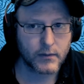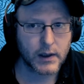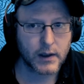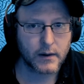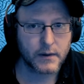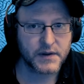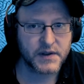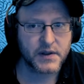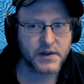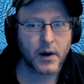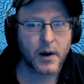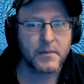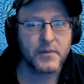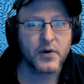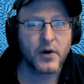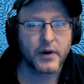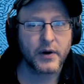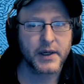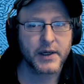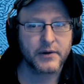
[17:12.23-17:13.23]
So I'm
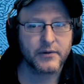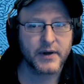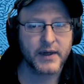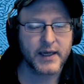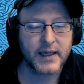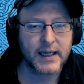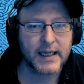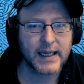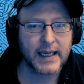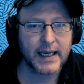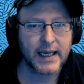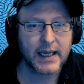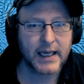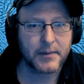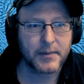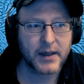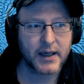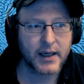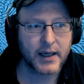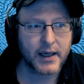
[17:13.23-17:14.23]
not going to
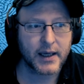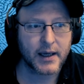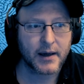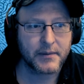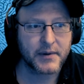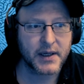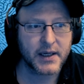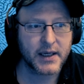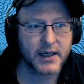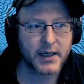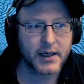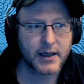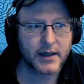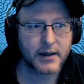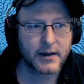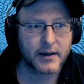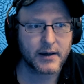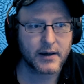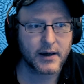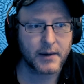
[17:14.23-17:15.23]
reclaim here. I'm gonna
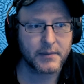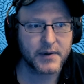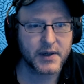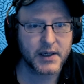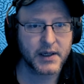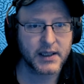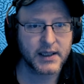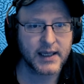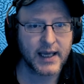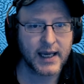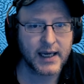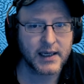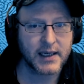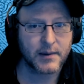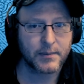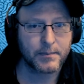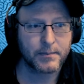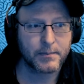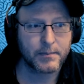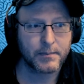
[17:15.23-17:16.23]
I'm gonna gain
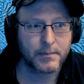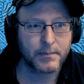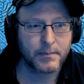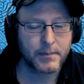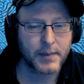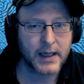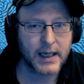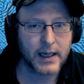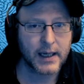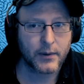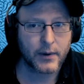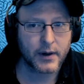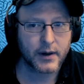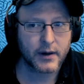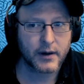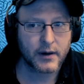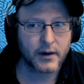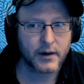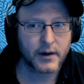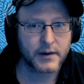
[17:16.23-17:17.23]
a power
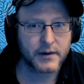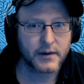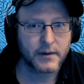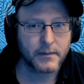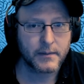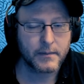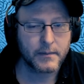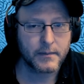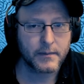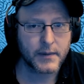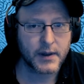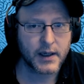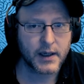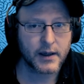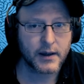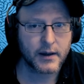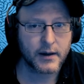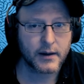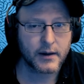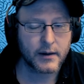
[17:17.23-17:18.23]
card.
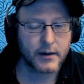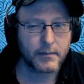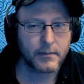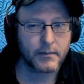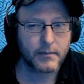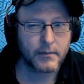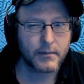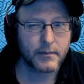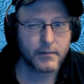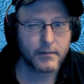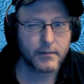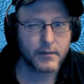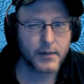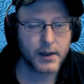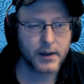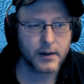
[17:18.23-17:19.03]
Um,